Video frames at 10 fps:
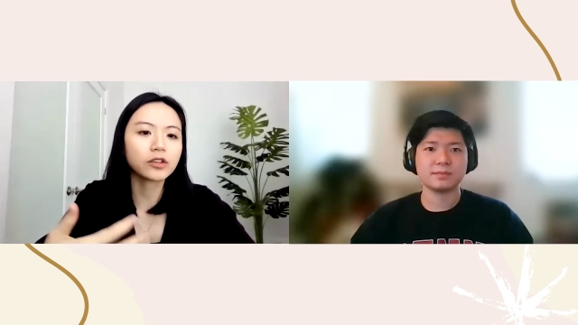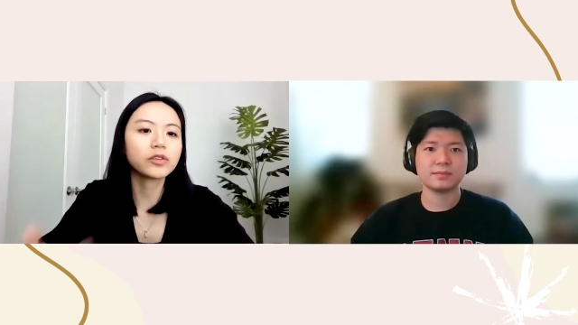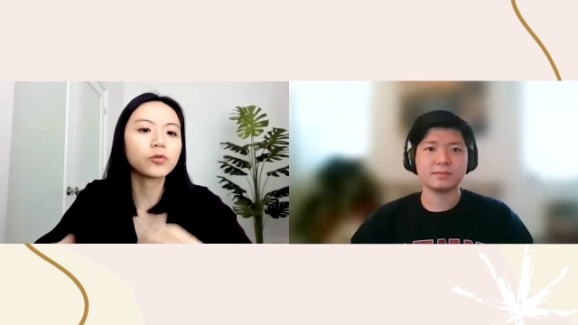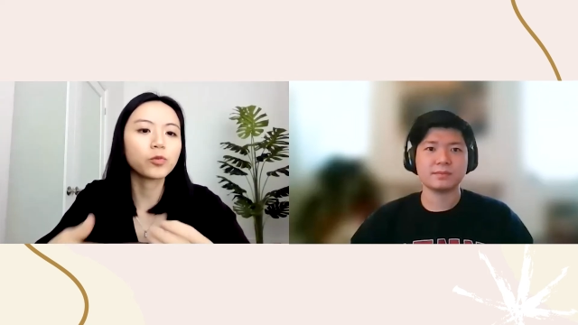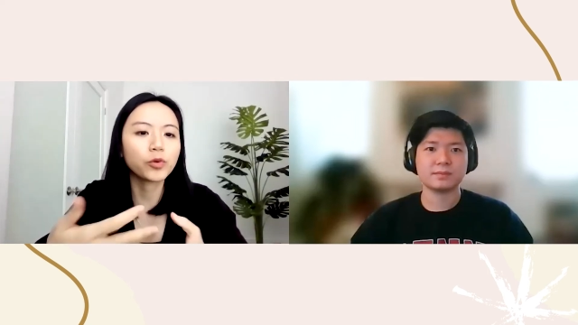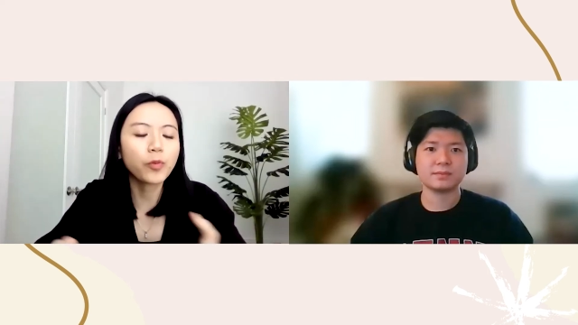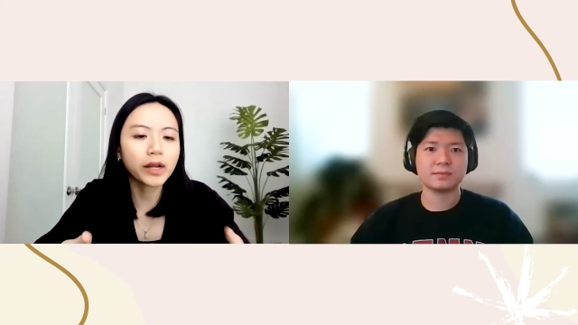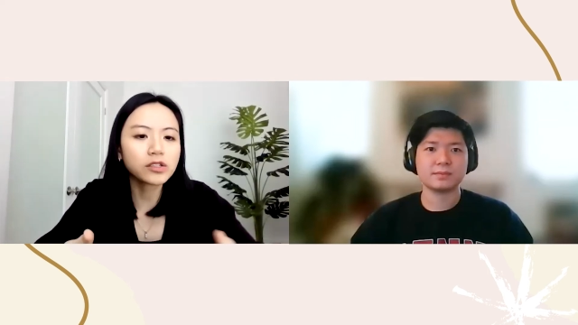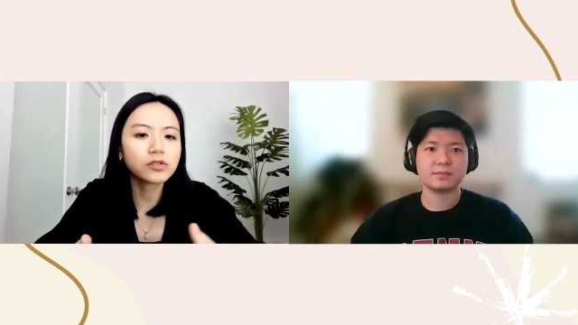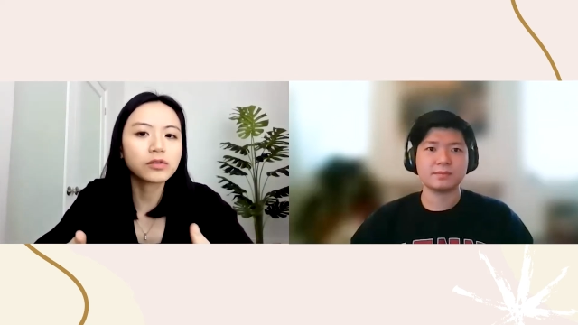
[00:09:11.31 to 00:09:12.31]
Speaker 1: You, we
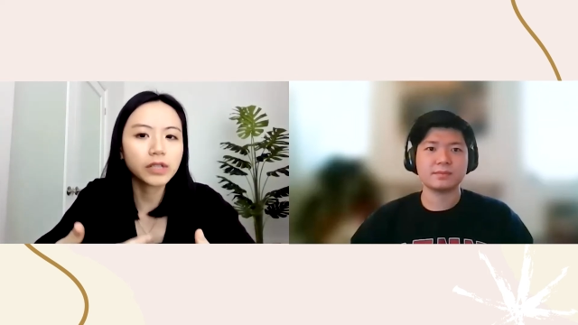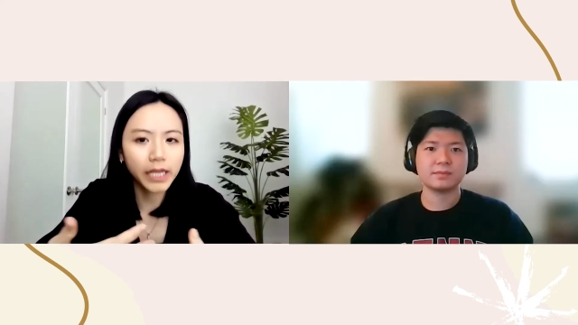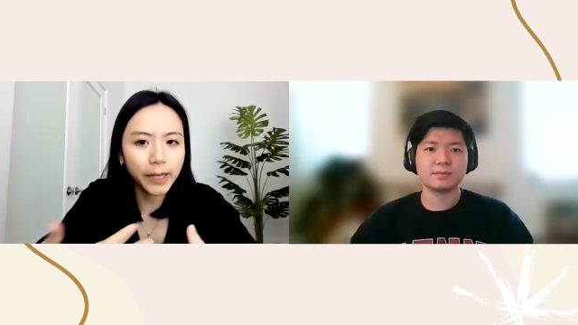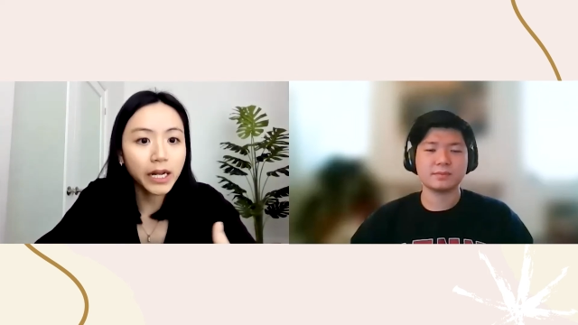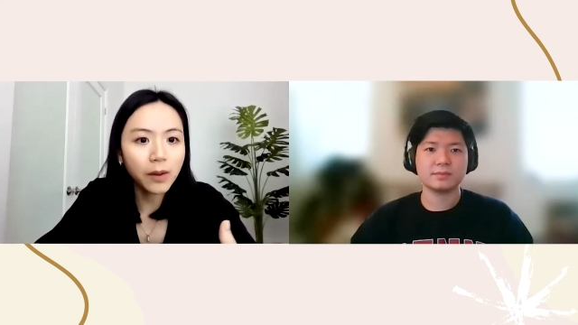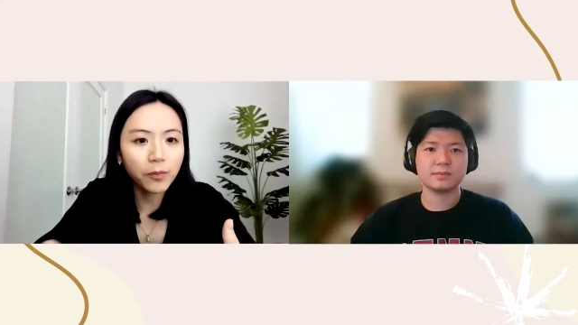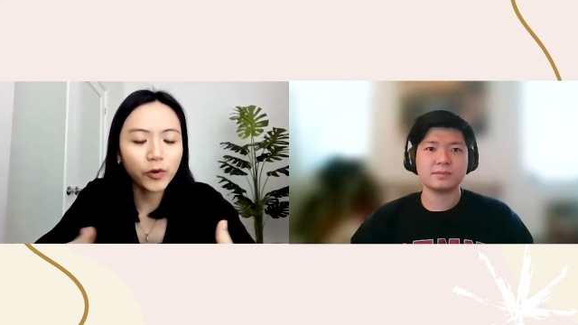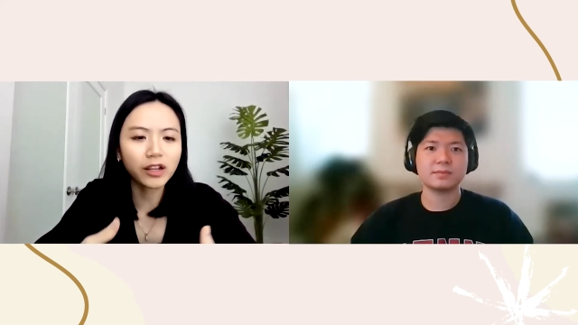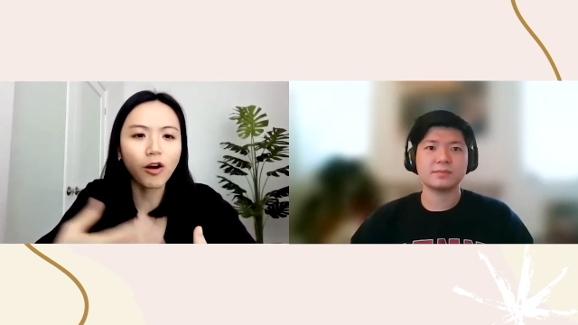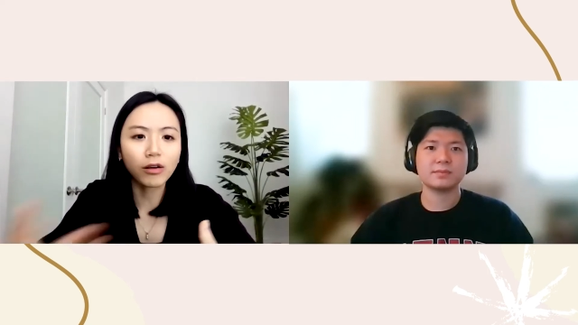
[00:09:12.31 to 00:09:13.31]
want to keep it up
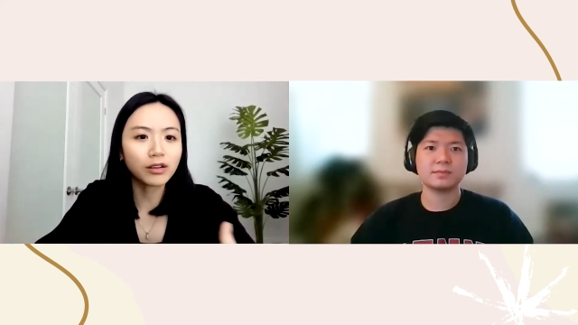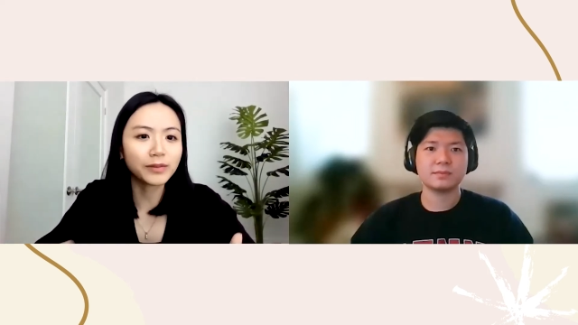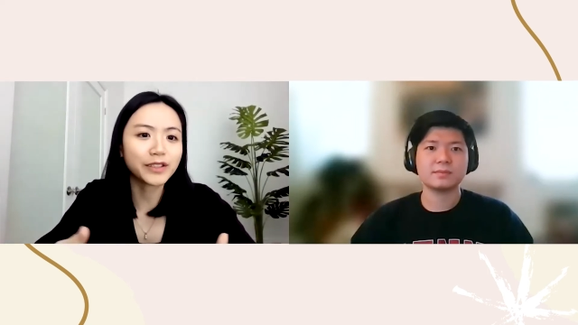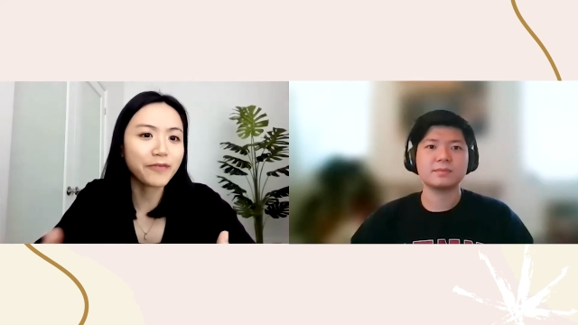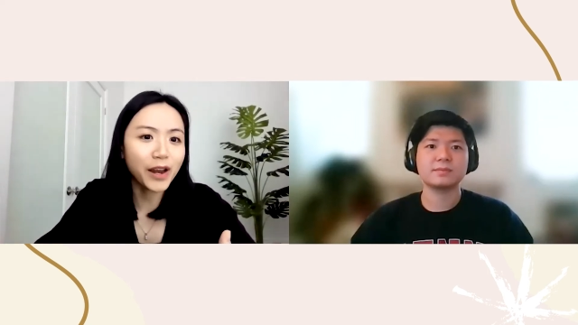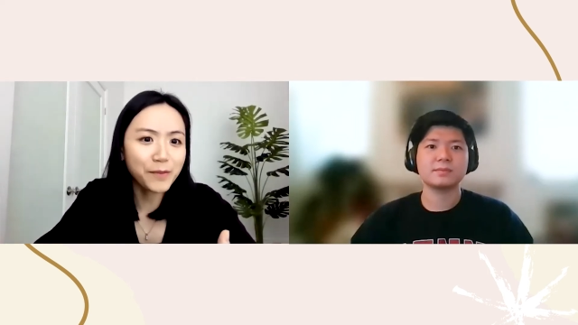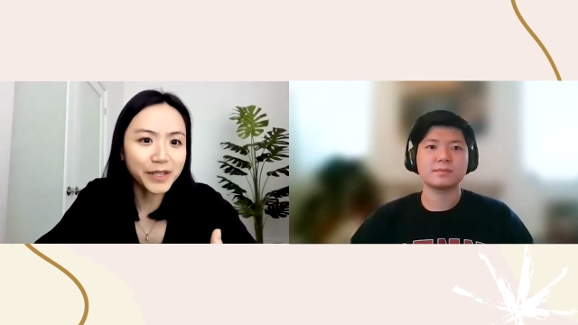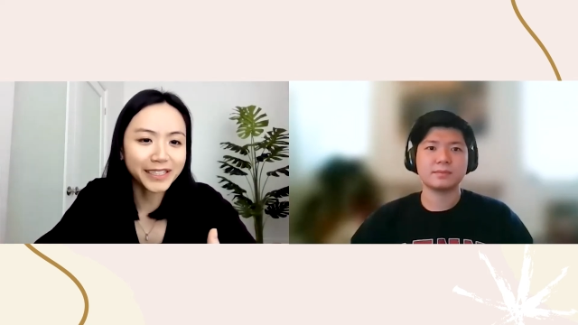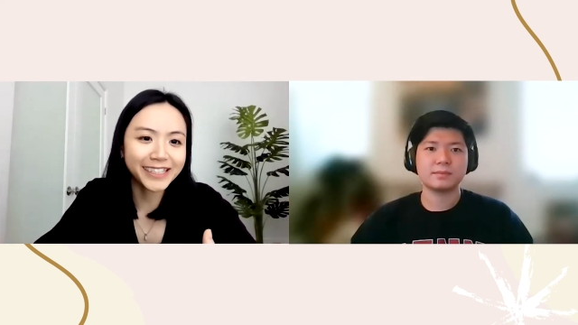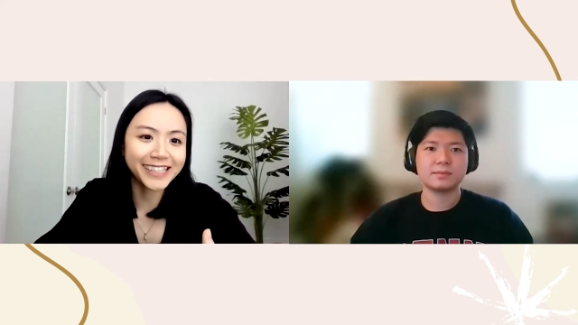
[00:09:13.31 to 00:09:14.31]
with all of the
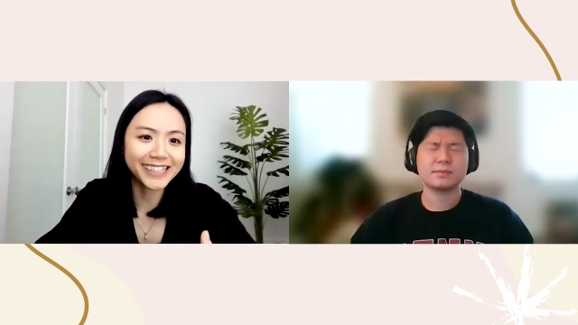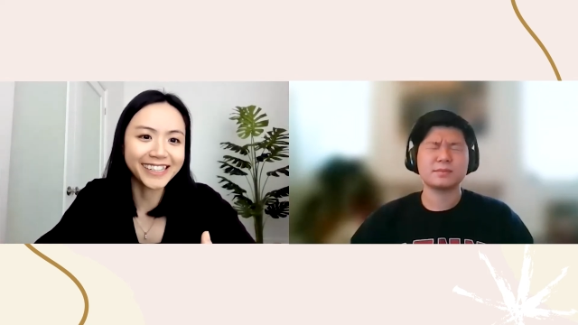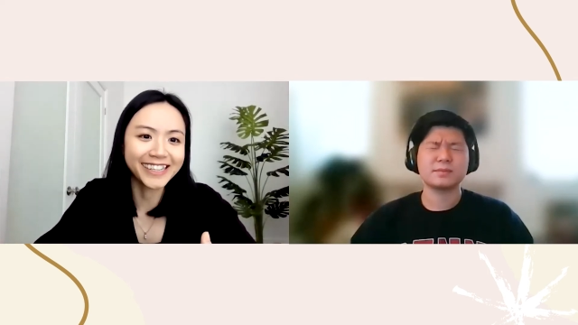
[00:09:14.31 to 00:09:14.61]
development in,